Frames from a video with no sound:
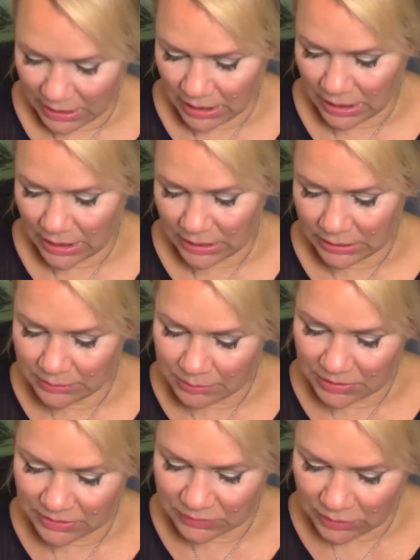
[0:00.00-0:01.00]
I
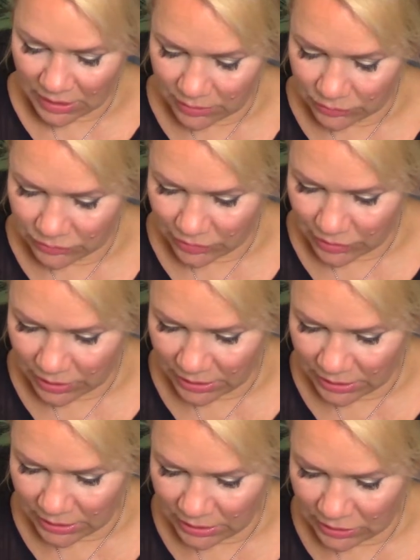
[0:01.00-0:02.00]
picked out
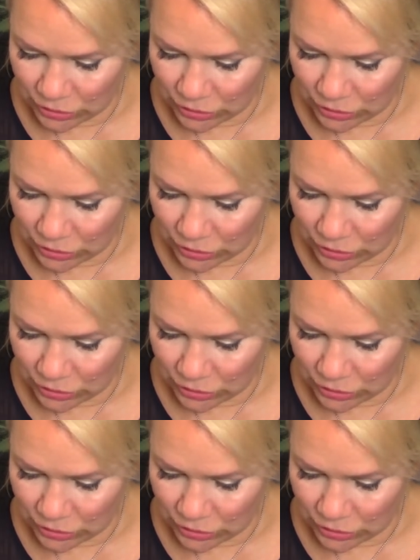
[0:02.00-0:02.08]
a